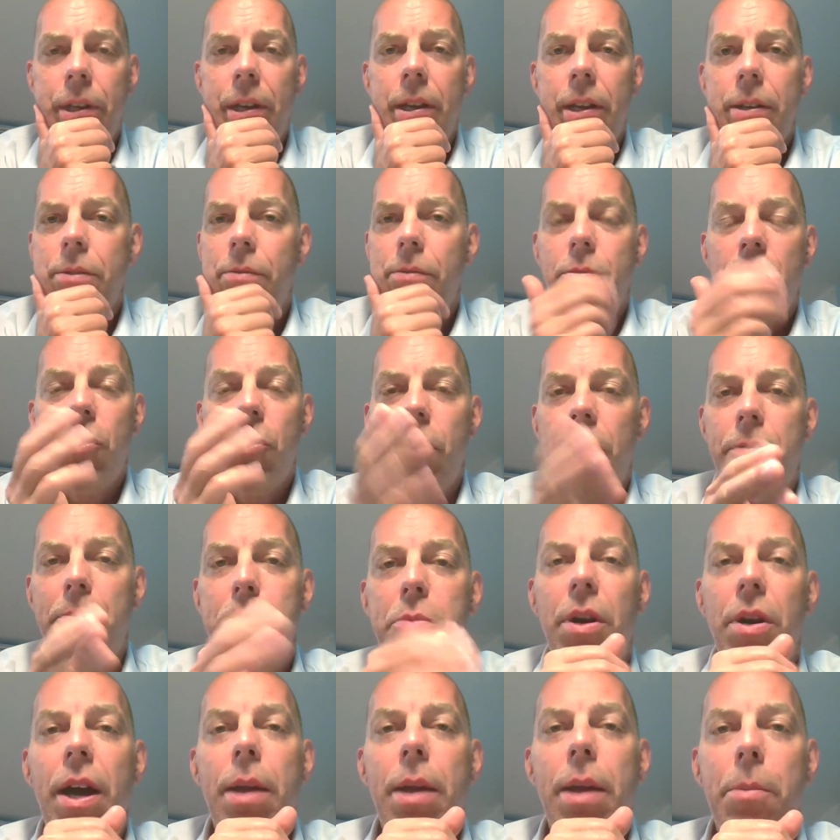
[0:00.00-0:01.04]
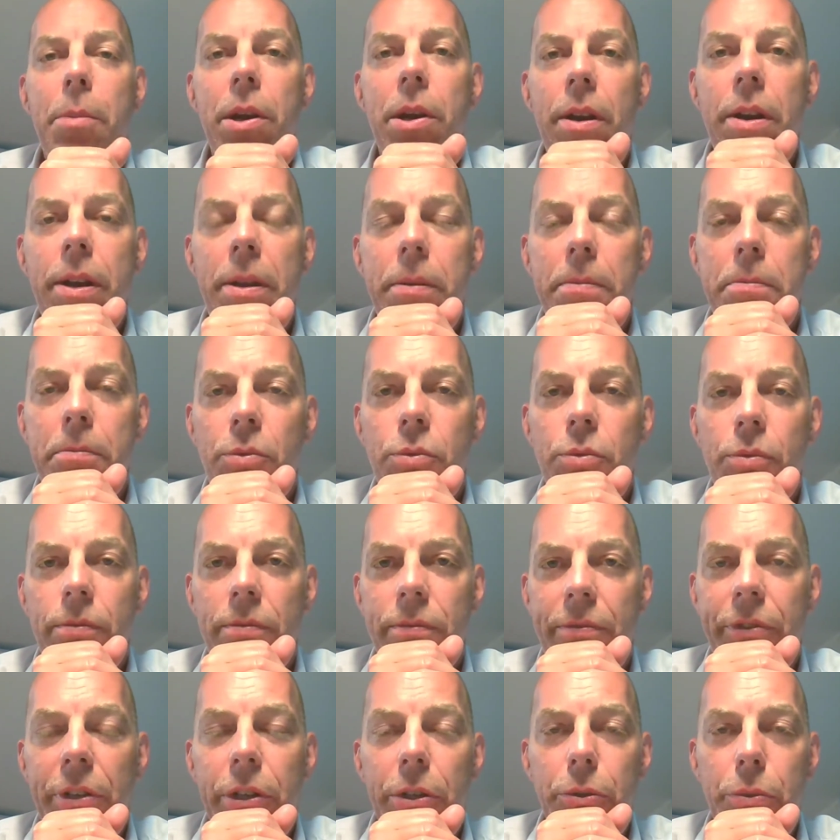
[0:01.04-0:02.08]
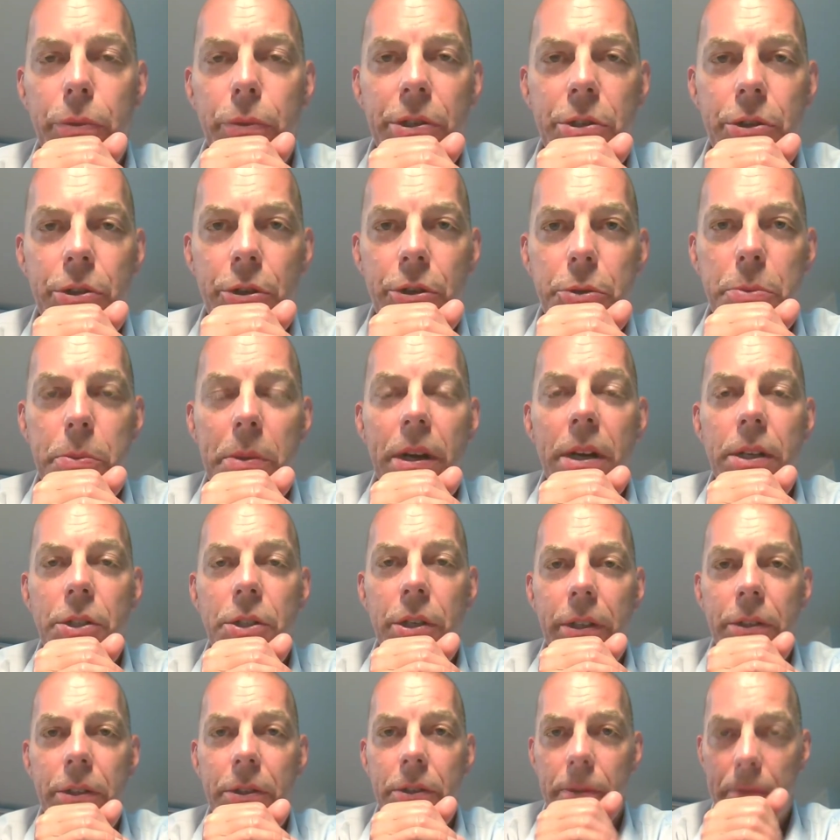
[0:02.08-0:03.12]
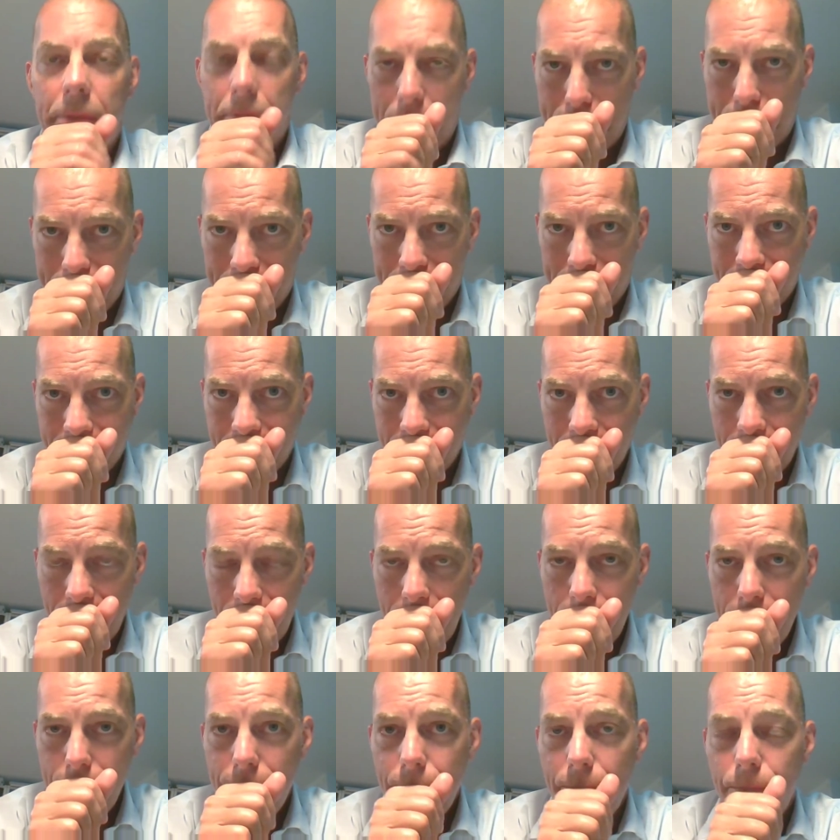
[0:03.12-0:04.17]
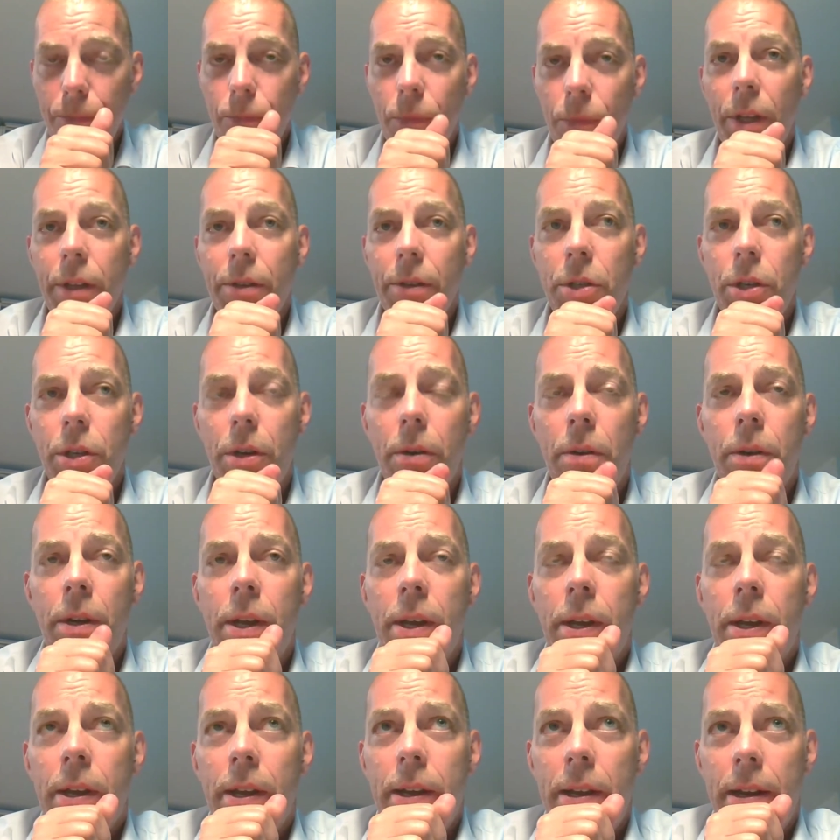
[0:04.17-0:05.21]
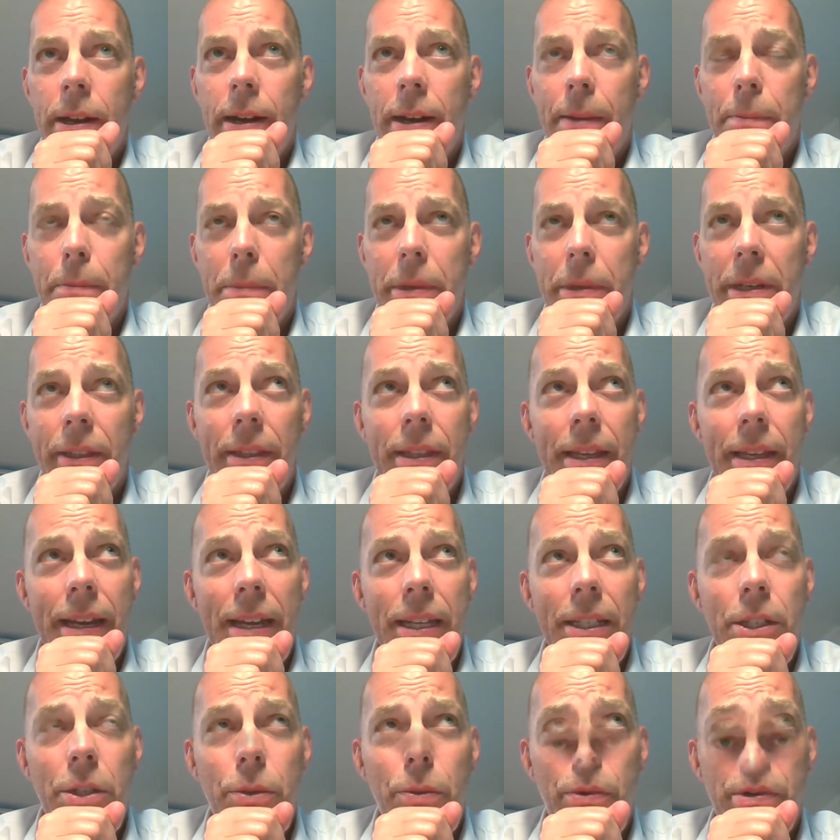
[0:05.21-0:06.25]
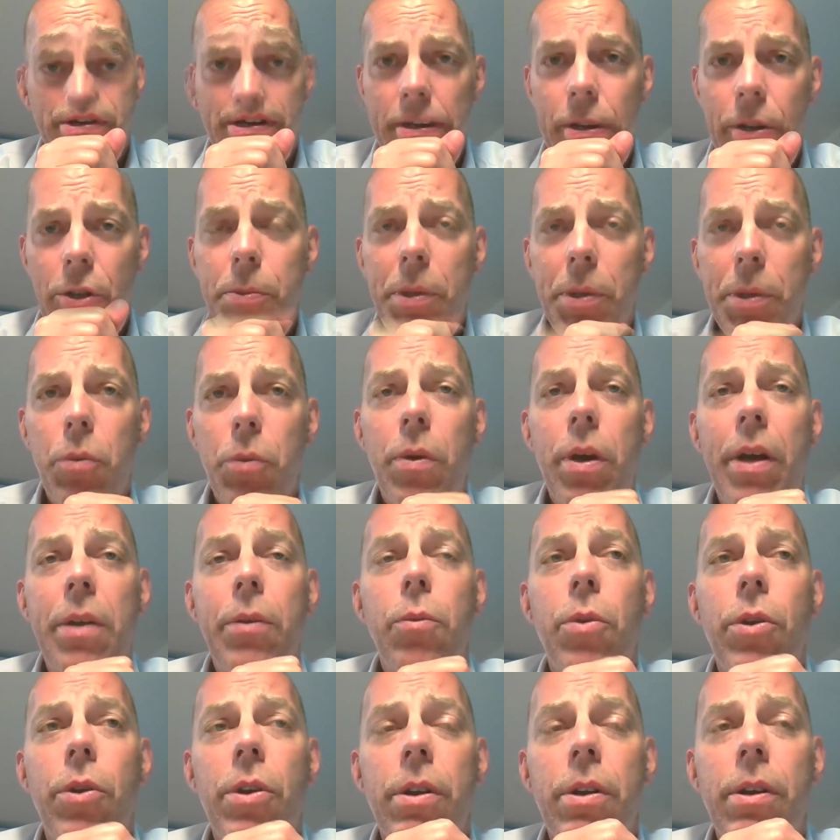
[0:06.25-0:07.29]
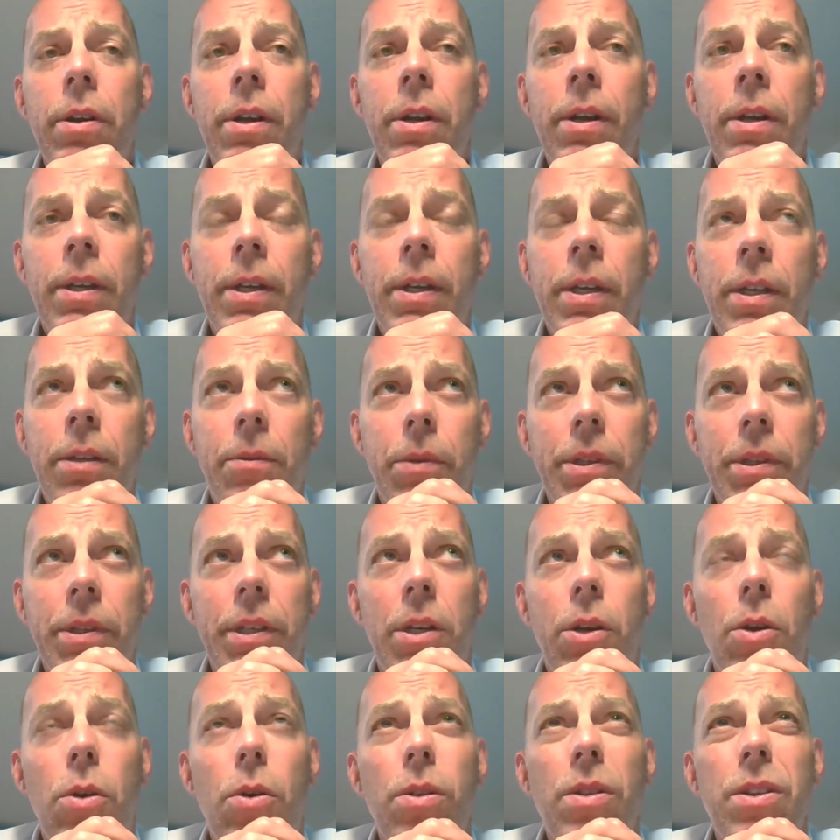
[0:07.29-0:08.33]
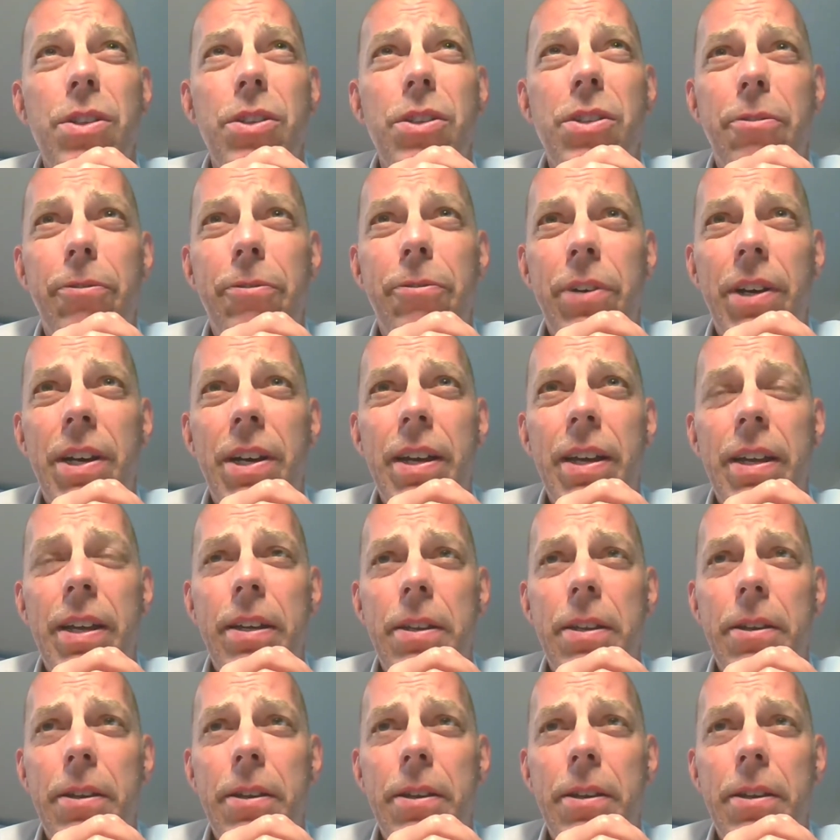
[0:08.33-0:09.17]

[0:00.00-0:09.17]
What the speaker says: sort of primary field research projects. So, and that's where when the goal is to find